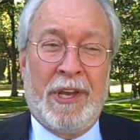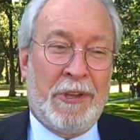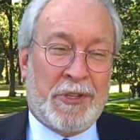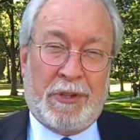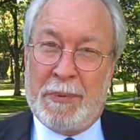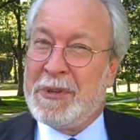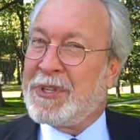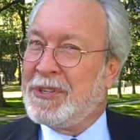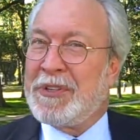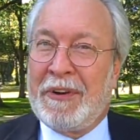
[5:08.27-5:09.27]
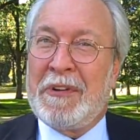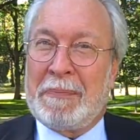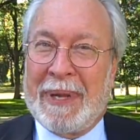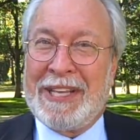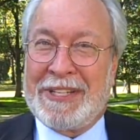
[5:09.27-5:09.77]
So the most conservative
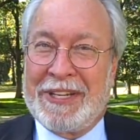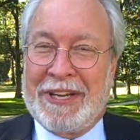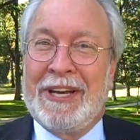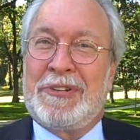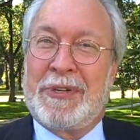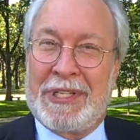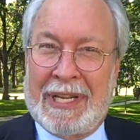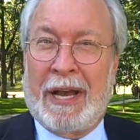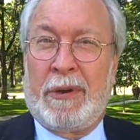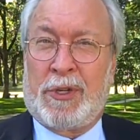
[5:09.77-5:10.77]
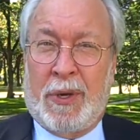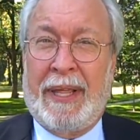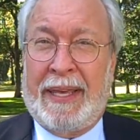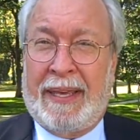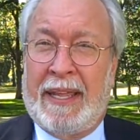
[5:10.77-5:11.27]
place in the country is allowing
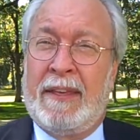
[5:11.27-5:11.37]
drilling again,